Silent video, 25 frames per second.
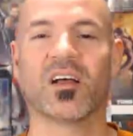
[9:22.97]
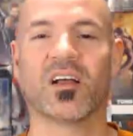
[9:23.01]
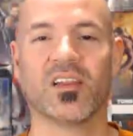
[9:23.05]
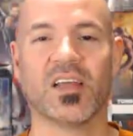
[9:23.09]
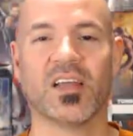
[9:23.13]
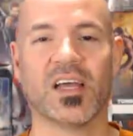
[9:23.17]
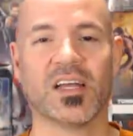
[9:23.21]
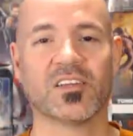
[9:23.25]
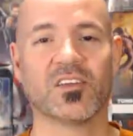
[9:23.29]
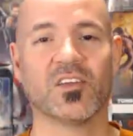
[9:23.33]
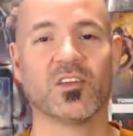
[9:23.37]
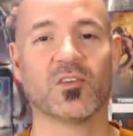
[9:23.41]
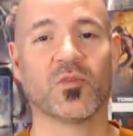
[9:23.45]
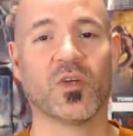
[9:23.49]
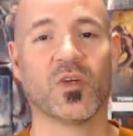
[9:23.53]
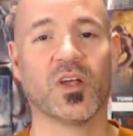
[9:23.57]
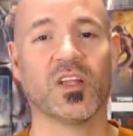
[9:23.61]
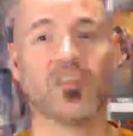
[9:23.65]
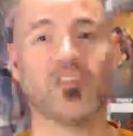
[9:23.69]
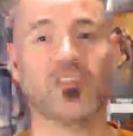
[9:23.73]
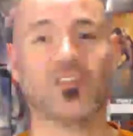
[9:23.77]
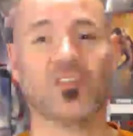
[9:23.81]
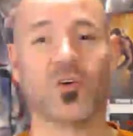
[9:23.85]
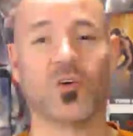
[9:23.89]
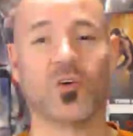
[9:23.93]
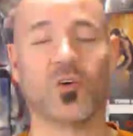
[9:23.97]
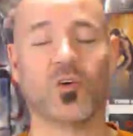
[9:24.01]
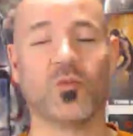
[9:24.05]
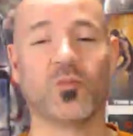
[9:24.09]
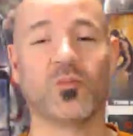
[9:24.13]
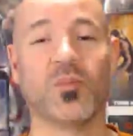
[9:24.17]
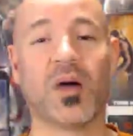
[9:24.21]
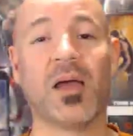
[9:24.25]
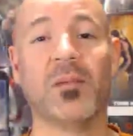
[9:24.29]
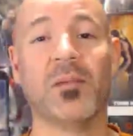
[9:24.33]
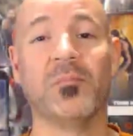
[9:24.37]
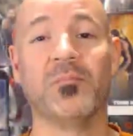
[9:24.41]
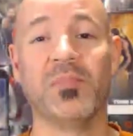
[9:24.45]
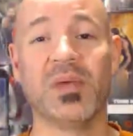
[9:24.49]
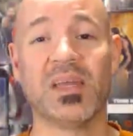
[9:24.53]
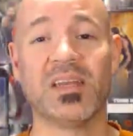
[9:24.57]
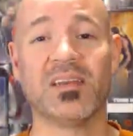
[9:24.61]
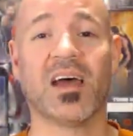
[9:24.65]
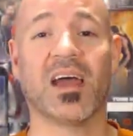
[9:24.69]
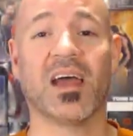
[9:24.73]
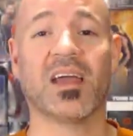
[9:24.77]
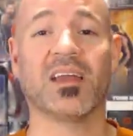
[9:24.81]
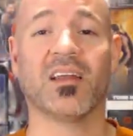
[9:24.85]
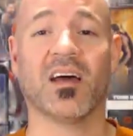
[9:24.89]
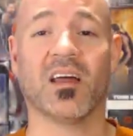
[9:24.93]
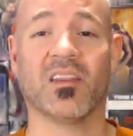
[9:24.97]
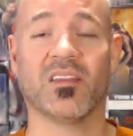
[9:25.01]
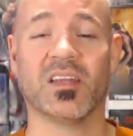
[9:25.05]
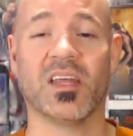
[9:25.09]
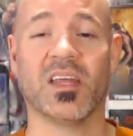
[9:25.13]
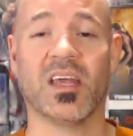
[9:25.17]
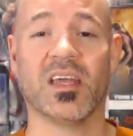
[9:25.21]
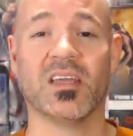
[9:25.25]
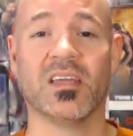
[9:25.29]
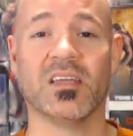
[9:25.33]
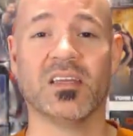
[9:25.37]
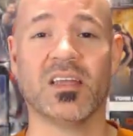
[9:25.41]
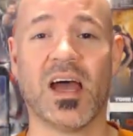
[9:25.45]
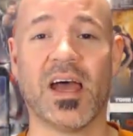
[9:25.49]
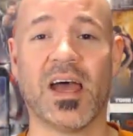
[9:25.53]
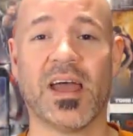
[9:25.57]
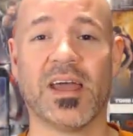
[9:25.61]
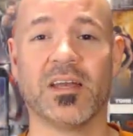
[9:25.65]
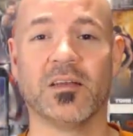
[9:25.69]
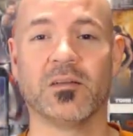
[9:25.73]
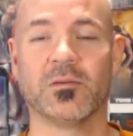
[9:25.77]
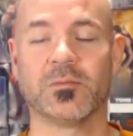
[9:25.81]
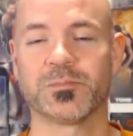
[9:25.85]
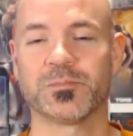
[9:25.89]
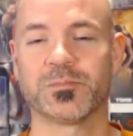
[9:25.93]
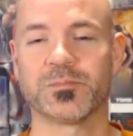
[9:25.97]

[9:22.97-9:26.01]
collect his friend's soul by midnight on the day he died.